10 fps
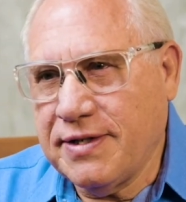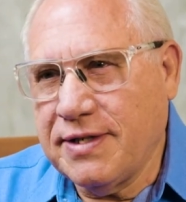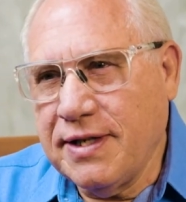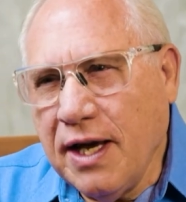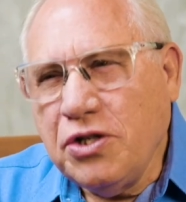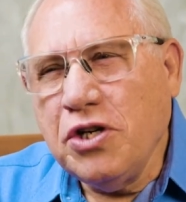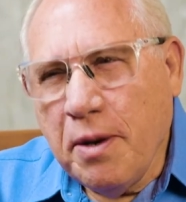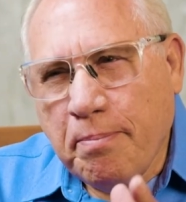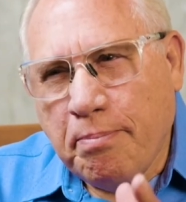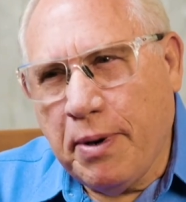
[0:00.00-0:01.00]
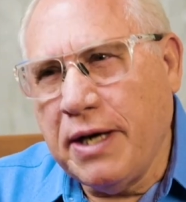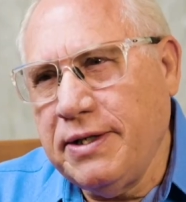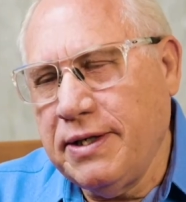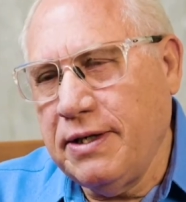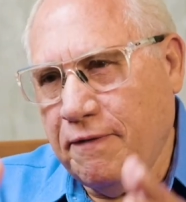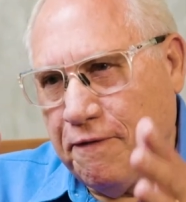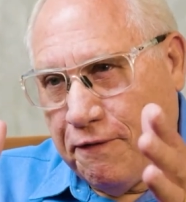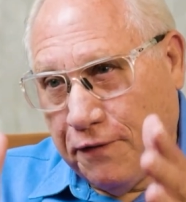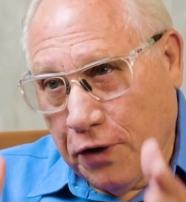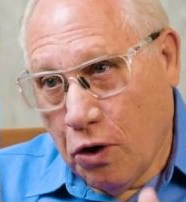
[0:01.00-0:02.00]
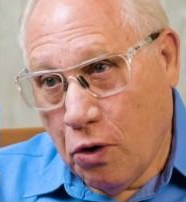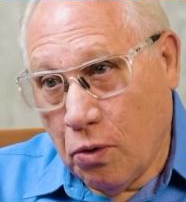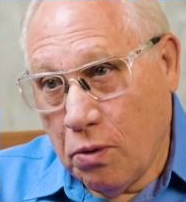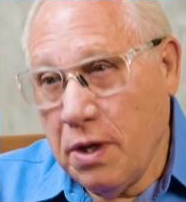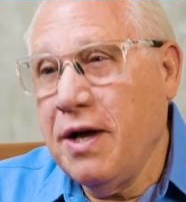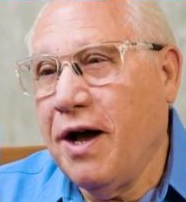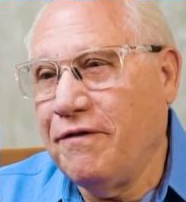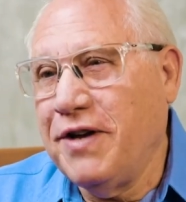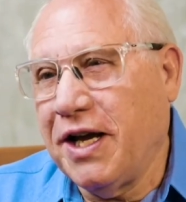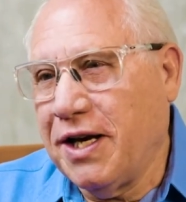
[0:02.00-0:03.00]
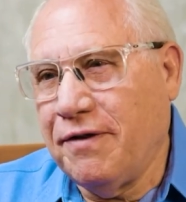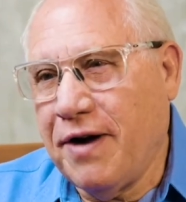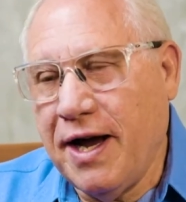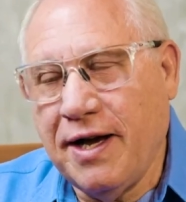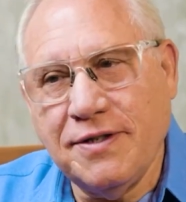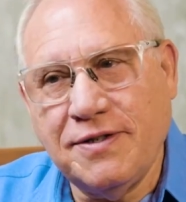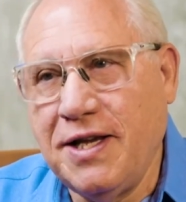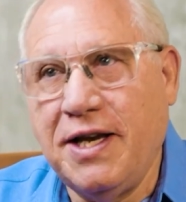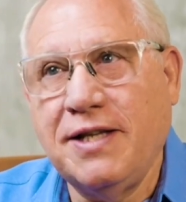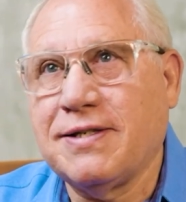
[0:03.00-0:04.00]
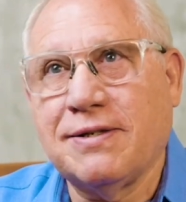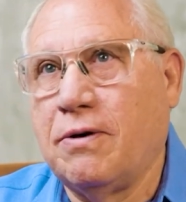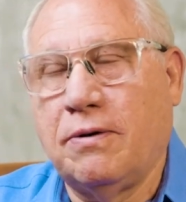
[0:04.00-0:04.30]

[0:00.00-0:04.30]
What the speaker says: such an abundant flow of negative ions that it's